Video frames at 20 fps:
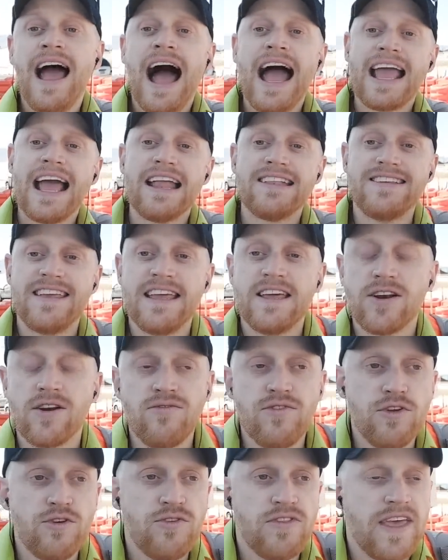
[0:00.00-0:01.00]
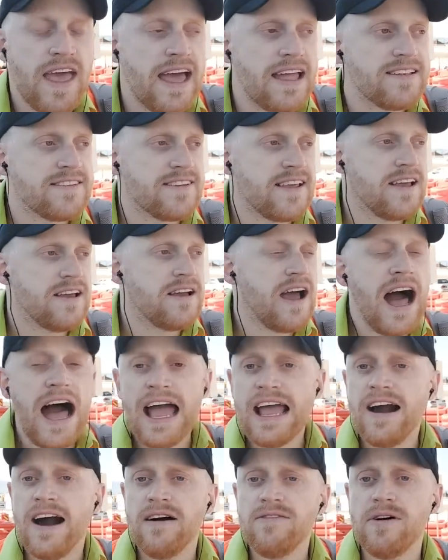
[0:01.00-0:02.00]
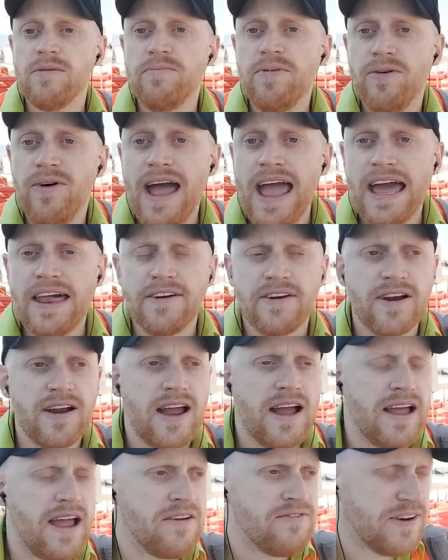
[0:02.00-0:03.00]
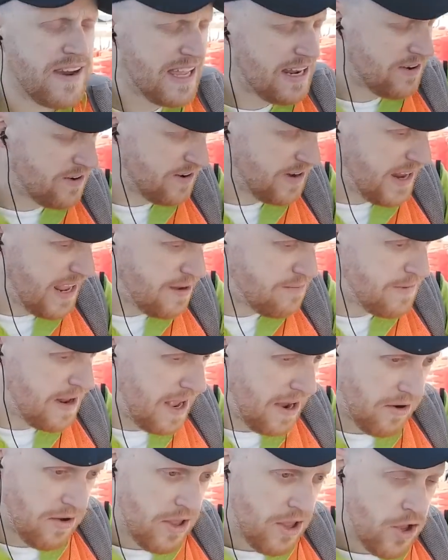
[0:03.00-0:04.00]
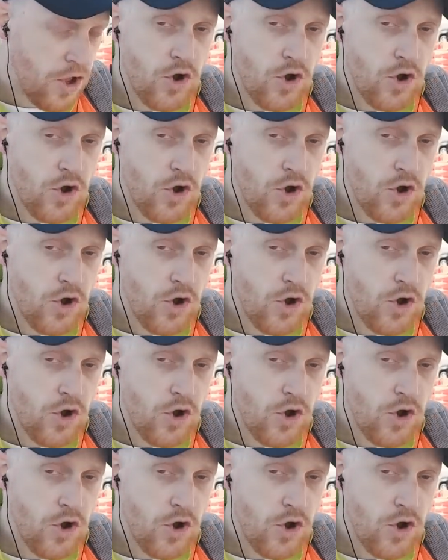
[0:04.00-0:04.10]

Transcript: I got to interview that uh, high level planner, I, I forget her name now,